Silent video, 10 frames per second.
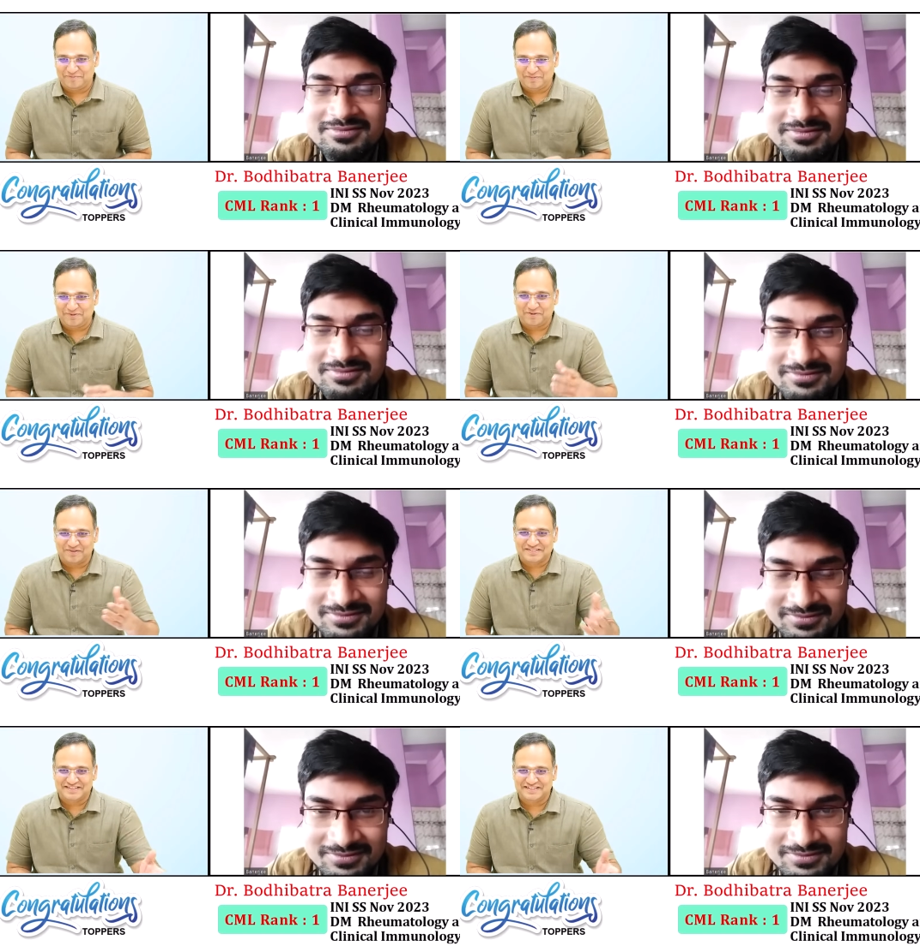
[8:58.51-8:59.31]
Speaker 1: people who are
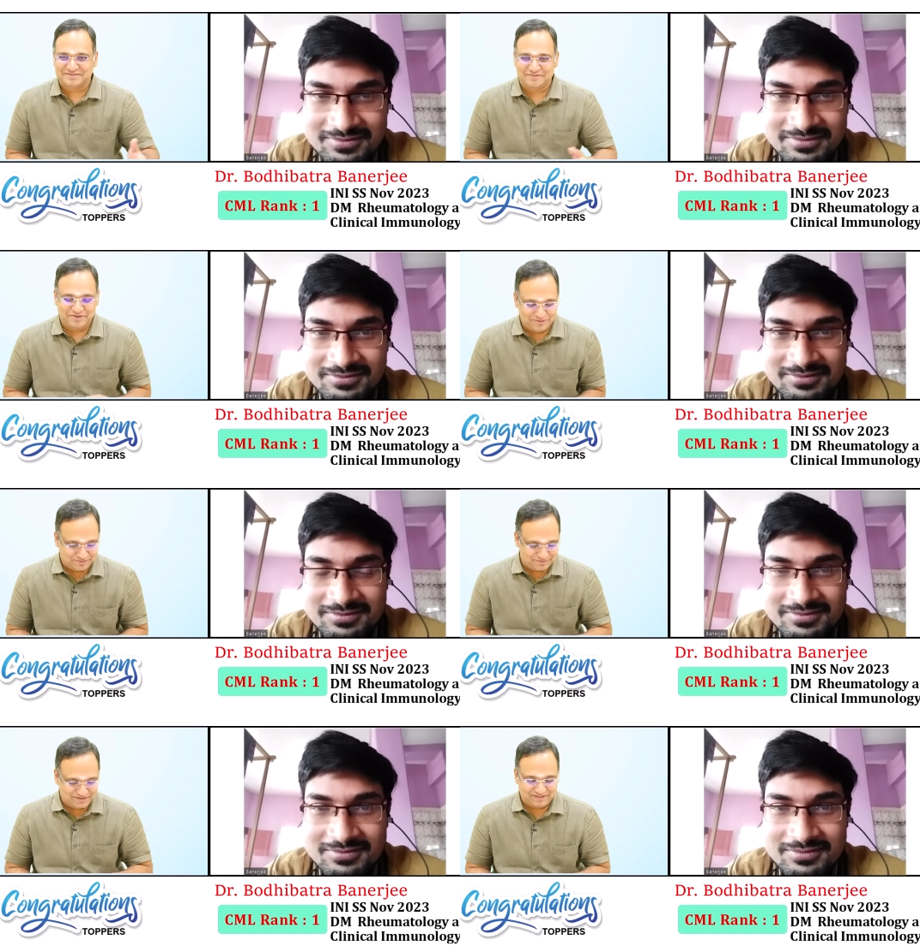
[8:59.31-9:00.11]
watching this video
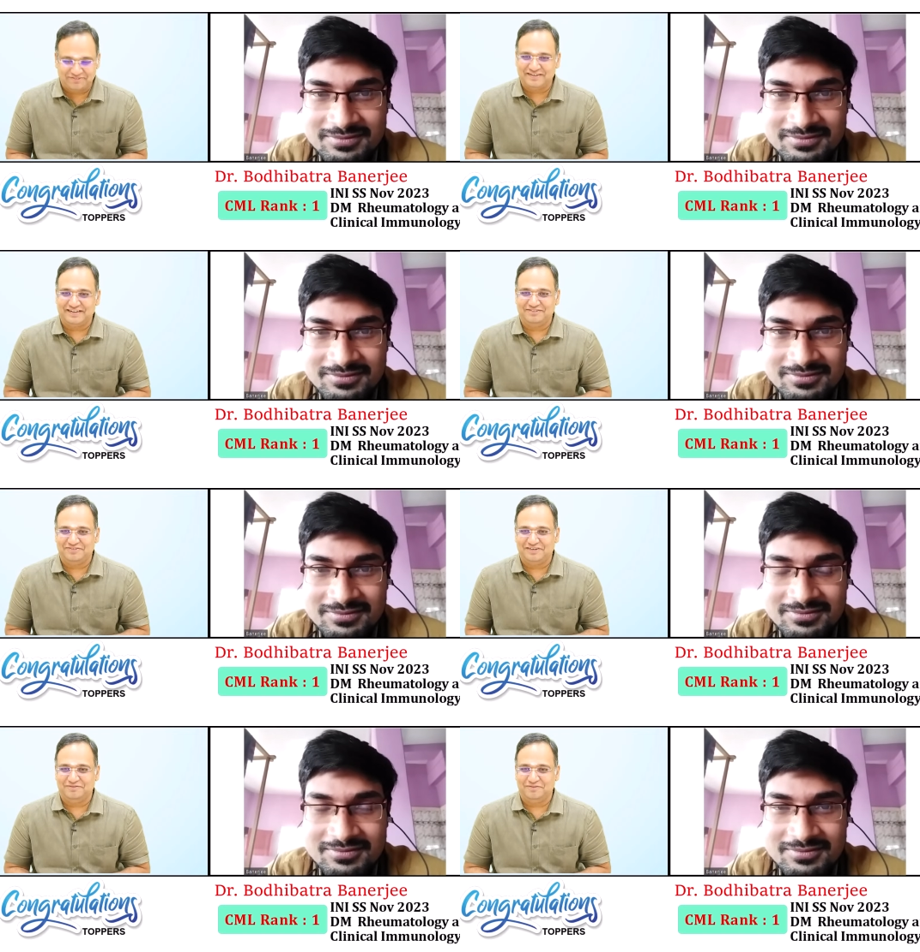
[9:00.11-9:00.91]
will definitely
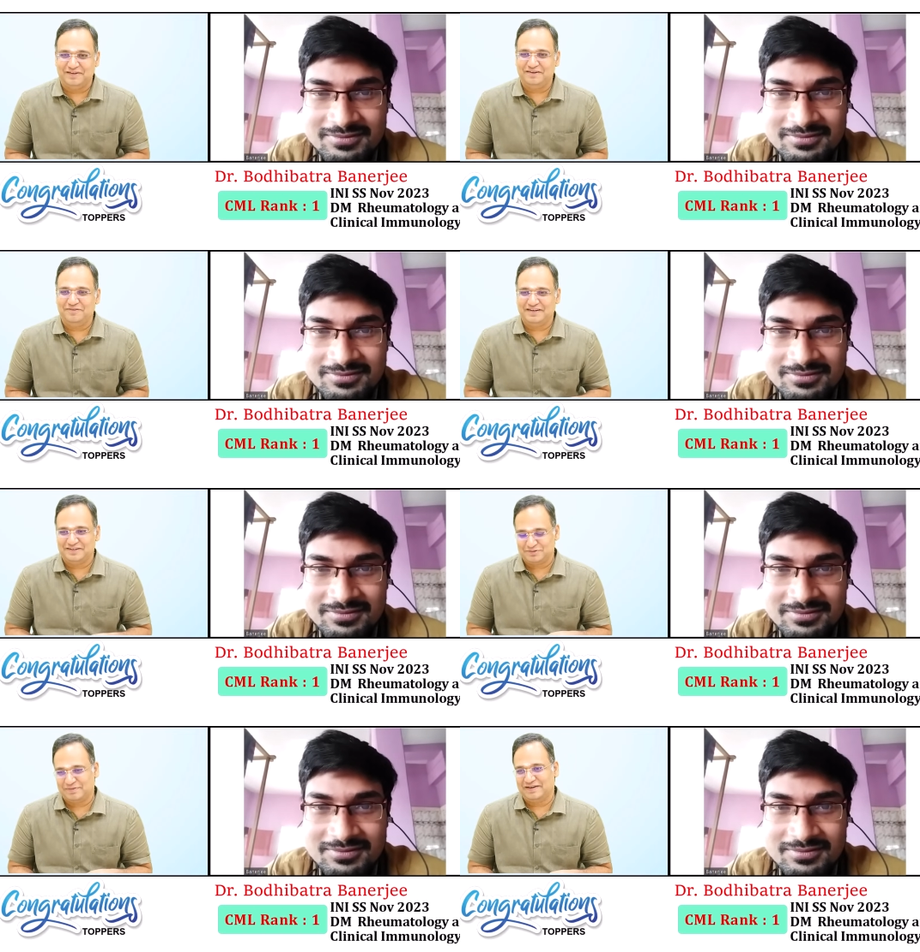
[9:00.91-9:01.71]
feel very, very
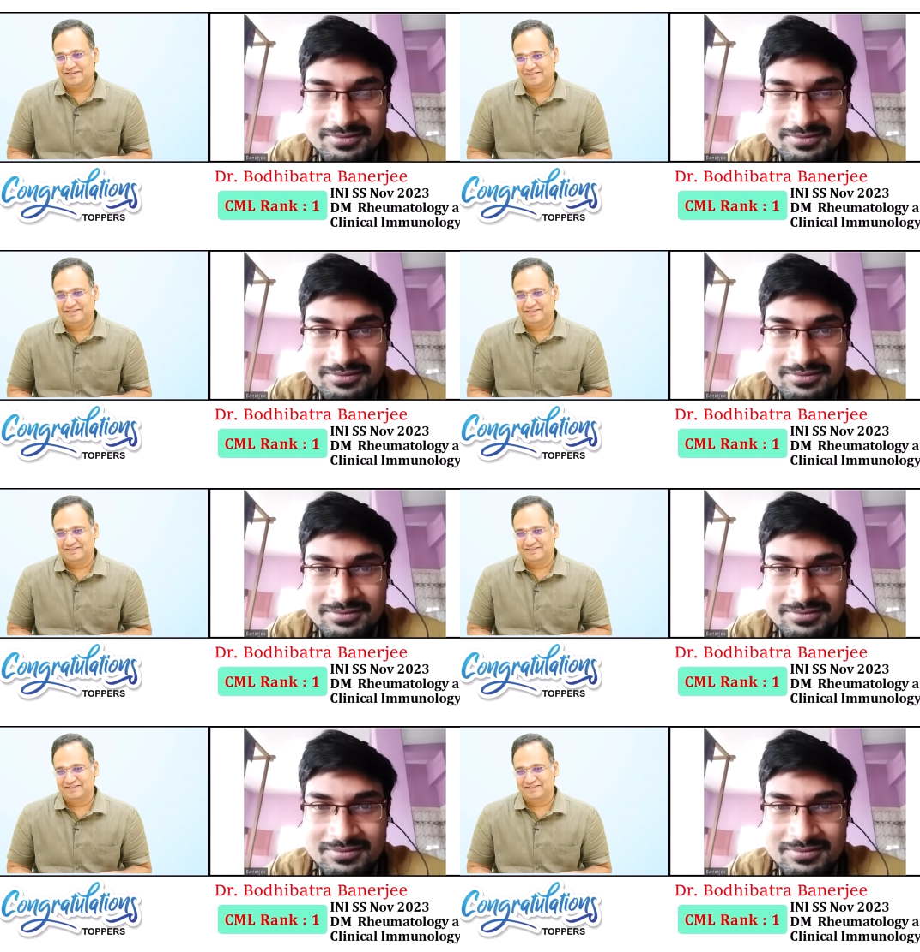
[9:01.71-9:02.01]
inspired